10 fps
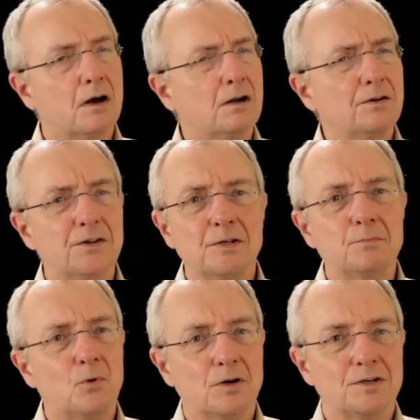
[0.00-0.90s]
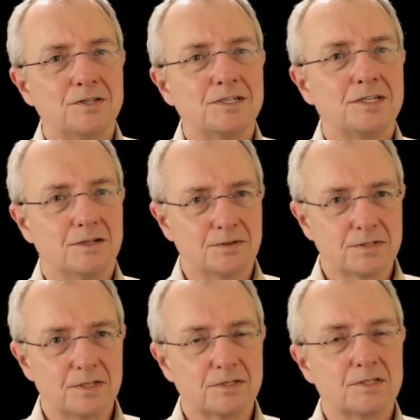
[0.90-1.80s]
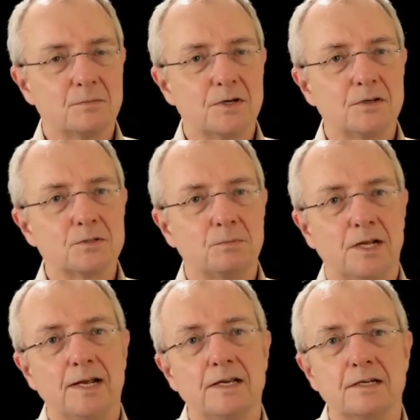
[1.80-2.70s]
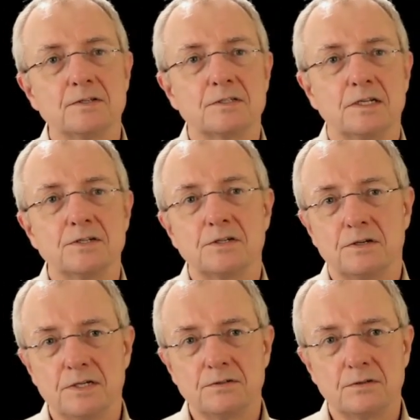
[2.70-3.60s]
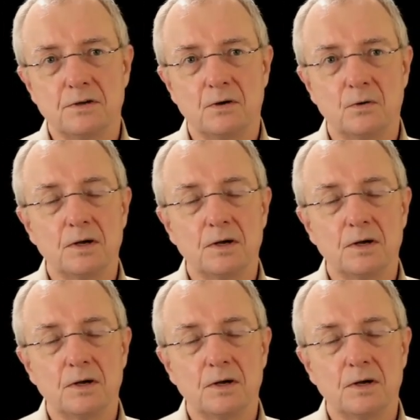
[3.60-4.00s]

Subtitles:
all the important details that somebody who's planning an installation need to know.